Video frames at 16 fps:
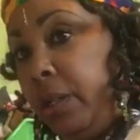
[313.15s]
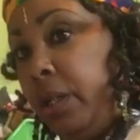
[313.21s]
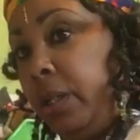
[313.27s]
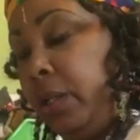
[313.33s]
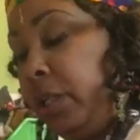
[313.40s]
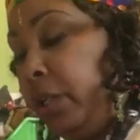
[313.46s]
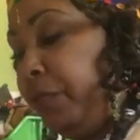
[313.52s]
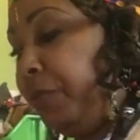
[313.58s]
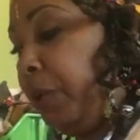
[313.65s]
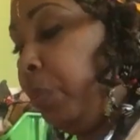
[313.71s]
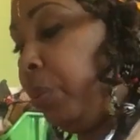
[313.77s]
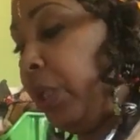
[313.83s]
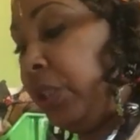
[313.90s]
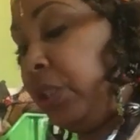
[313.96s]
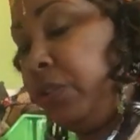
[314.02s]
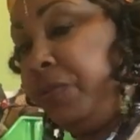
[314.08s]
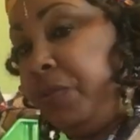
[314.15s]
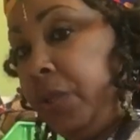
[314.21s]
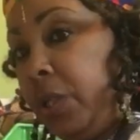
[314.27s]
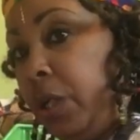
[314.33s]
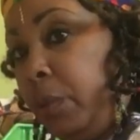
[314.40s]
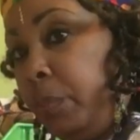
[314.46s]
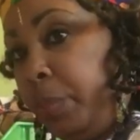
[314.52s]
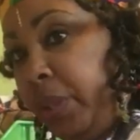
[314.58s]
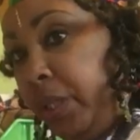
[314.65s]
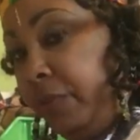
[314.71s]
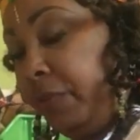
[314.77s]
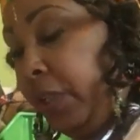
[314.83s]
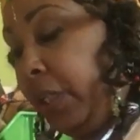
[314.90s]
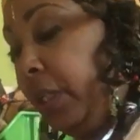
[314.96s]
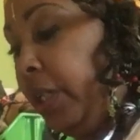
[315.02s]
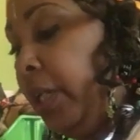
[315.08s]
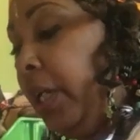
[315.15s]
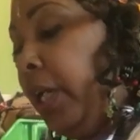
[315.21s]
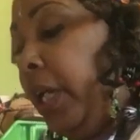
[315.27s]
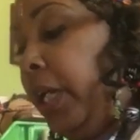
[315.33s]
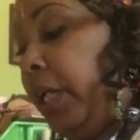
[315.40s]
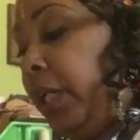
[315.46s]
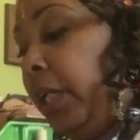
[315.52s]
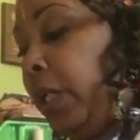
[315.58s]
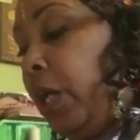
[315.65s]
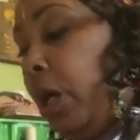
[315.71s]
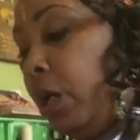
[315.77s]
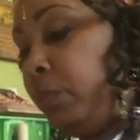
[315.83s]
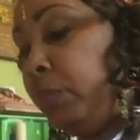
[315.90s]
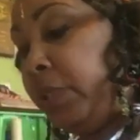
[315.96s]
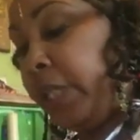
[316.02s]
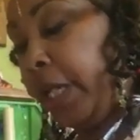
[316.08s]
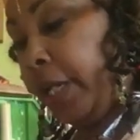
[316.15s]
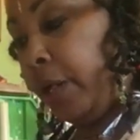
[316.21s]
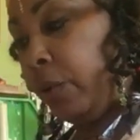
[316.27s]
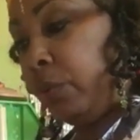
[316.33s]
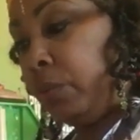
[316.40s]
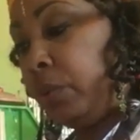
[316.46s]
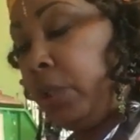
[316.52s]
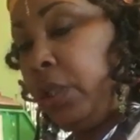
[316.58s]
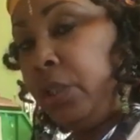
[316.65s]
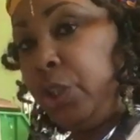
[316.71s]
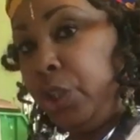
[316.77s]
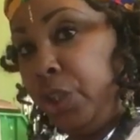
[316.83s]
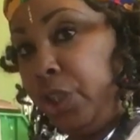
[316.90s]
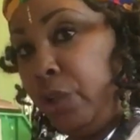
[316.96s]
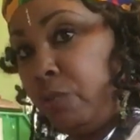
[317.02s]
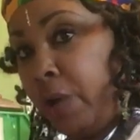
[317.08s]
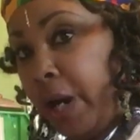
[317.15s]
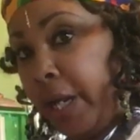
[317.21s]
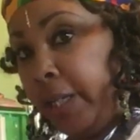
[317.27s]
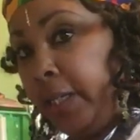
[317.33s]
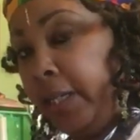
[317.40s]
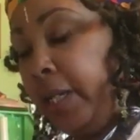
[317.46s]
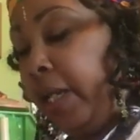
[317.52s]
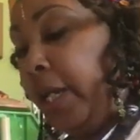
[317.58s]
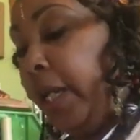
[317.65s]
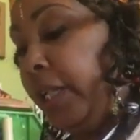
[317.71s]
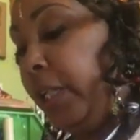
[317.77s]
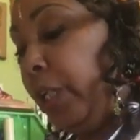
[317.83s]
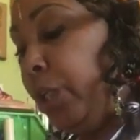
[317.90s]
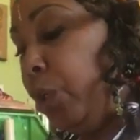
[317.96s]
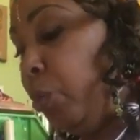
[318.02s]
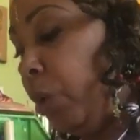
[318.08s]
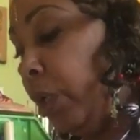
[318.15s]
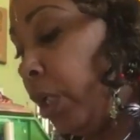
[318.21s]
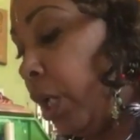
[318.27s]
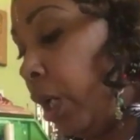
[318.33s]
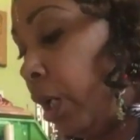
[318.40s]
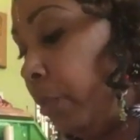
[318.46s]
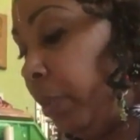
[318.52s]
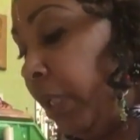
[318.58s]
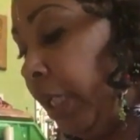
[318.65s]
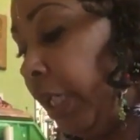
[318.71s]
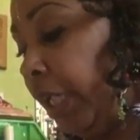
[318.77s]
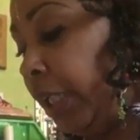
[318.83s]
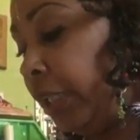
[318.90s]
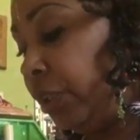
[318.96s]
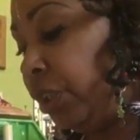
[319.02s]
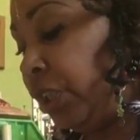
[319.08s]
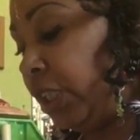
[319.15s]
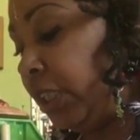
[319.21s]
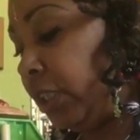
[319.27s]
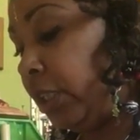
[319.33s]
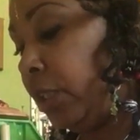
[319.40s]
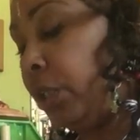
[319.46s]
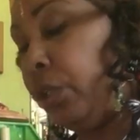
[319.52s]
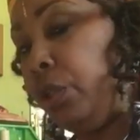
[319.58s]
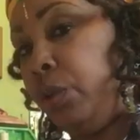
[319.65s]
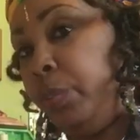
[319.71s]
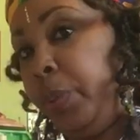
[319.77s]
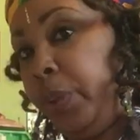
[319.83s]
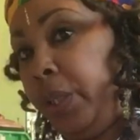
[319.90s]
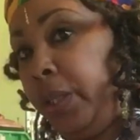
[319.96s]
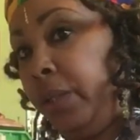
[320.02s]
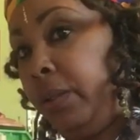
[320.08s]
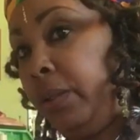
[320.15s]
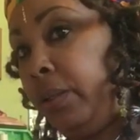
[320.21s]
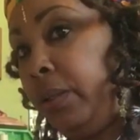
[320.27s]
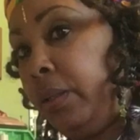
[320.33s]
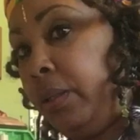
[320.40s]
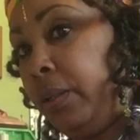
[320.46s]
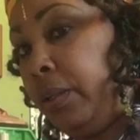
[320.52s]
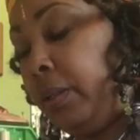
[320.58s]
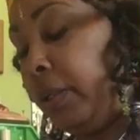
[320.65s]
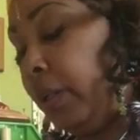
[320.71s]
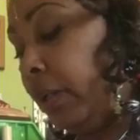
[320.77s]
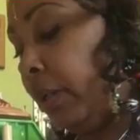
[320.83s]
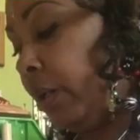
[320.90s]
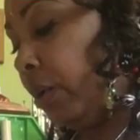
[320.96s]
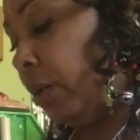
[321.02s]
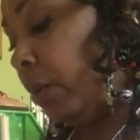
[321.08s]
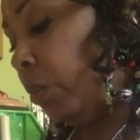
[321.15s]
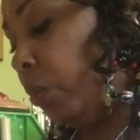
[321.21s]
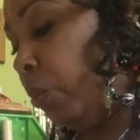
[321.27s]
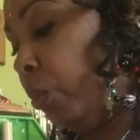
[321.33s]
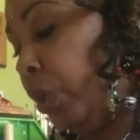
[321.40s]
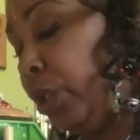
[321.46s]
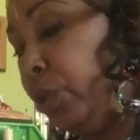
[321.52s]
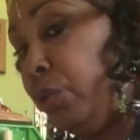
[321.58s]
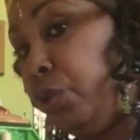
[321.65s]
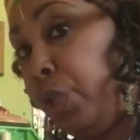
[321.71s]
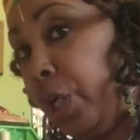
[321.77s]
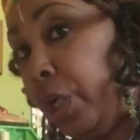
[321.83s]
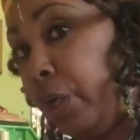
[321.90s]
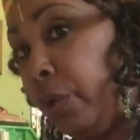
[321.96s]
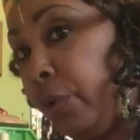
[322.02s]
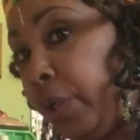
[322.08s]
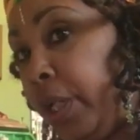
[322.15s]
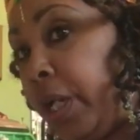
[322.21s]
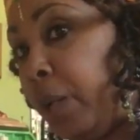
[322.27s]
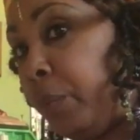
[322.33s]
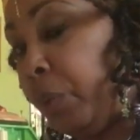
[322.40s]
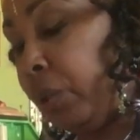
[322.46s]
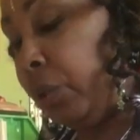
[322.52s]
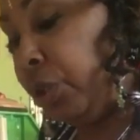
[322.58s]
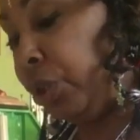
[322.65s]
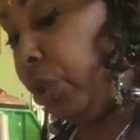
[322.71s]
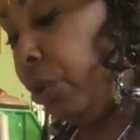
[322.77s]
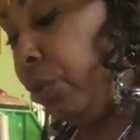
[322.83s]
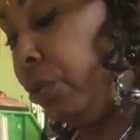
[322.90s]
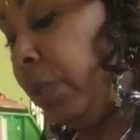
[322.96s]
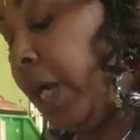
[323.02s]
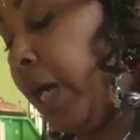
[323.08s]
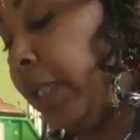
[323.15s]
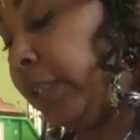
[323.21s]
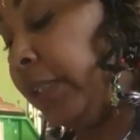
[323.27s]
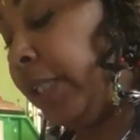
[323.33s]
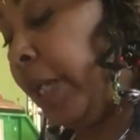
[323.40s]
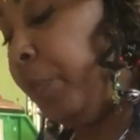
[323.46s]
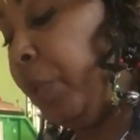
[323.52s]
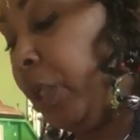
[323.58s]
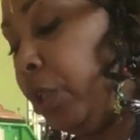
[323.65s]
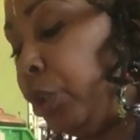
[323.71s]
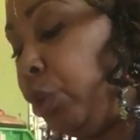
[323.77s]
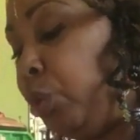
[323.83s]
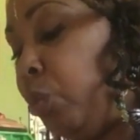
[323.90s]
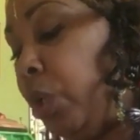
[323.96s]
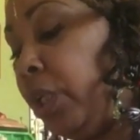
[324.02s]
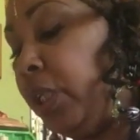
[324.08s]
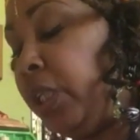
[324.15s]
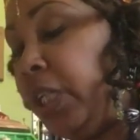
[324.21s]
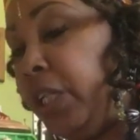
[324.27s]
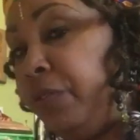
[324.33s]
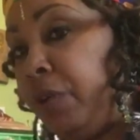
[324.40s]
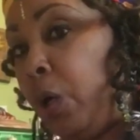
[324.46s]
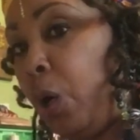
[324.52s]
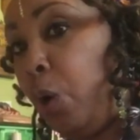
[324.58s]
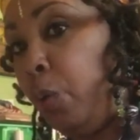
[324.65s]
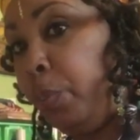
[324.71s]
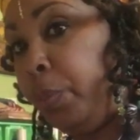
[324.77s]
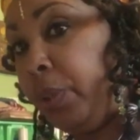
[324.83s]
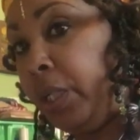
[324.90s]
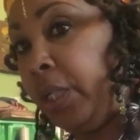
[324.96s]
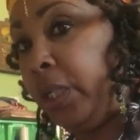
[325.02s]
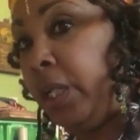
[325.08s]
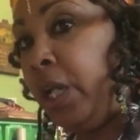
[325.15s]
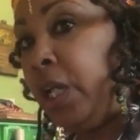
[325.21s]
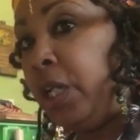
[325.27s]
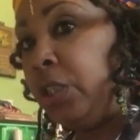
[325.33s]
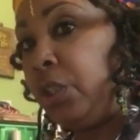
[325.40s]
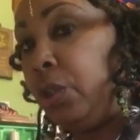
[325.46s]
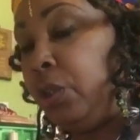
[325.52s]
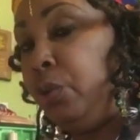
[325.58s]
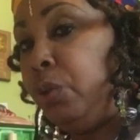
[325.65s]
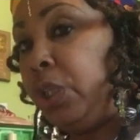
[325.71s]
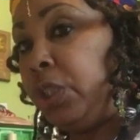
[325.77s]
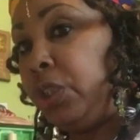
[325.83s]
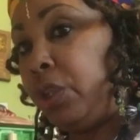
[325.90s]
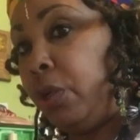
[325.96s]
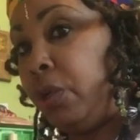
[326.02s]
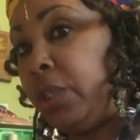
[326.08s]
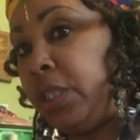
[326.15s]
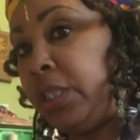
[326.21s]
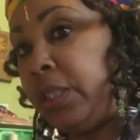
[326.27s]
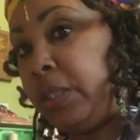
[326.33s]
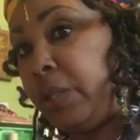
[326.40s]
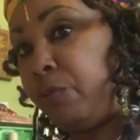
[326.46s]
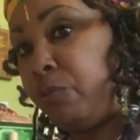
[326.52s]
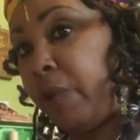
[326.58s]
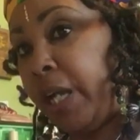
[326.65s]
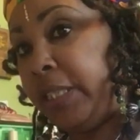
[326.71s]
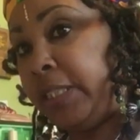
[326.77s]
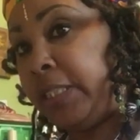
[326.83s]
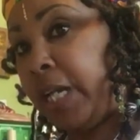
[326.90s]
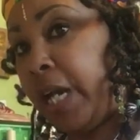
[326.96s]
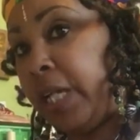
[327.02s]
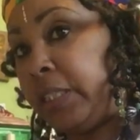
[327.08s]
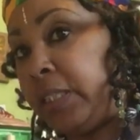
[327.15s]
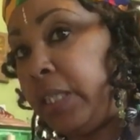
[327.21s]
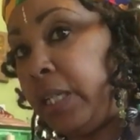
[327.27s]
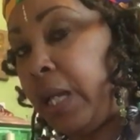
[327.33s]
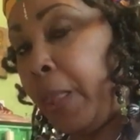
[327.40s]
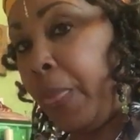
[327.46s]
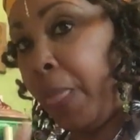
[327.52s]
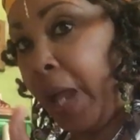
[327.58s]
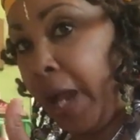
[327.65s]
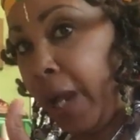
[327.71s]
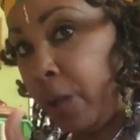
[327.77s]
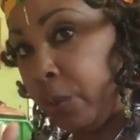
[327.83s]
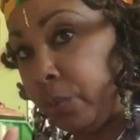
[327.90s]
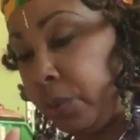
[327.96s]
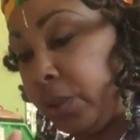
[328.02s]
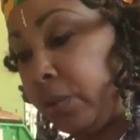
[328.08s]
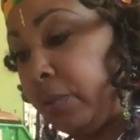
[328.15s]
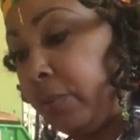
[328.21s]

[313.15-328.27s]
lift your presser foot up, pivot, and then come down to your right. And then you want to come in just a little bit when you turn, and I'm going to show you guys that, because you want to leave an opening so that you could turn this right size out.